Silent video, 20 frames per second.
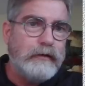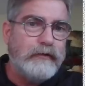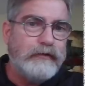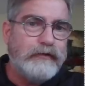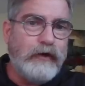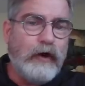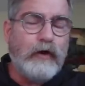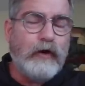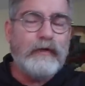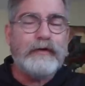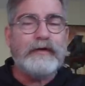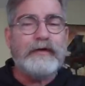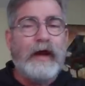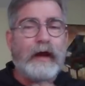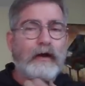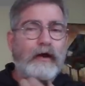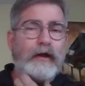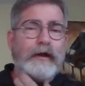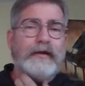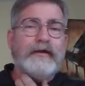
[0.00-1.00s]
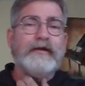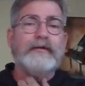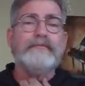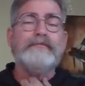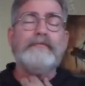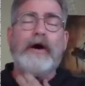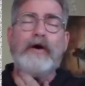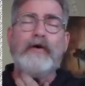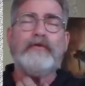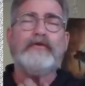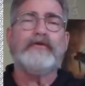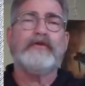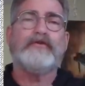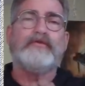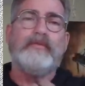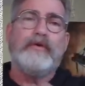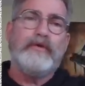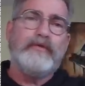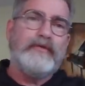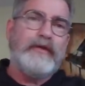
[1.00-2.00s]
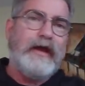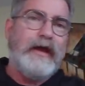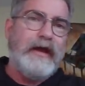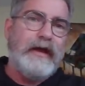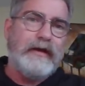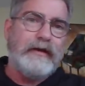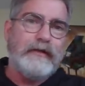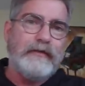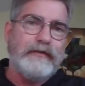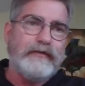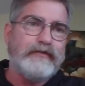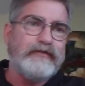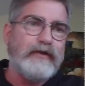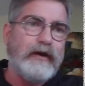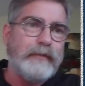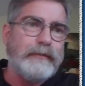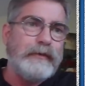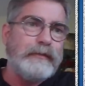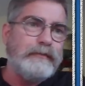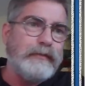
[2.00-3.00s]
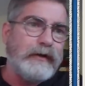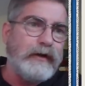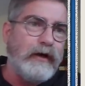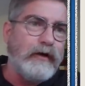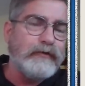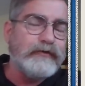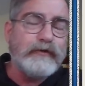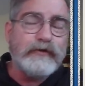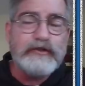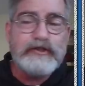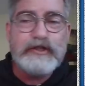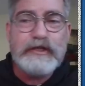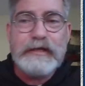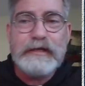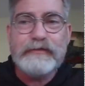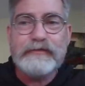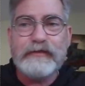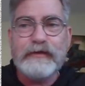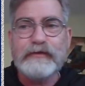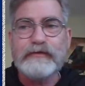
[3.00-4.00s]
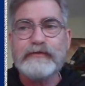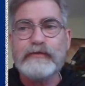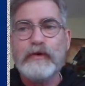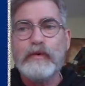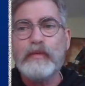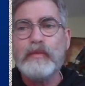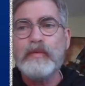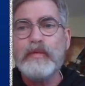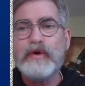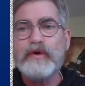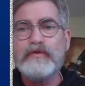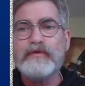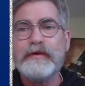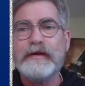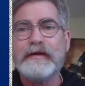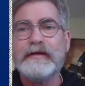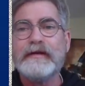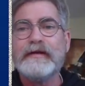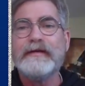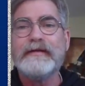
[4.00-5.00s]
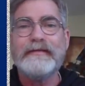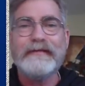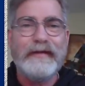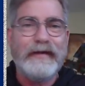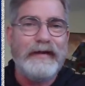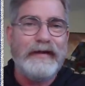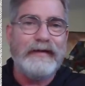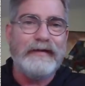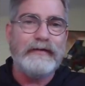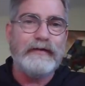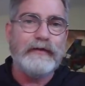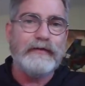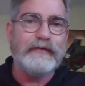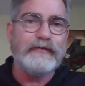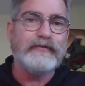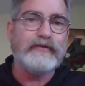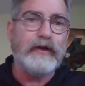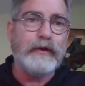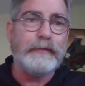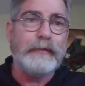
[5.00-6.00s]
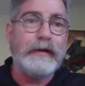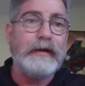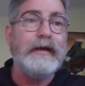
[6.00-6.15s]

So not only did Moses wound the head of the serpent, but also Jesus wounded the head of the serpent.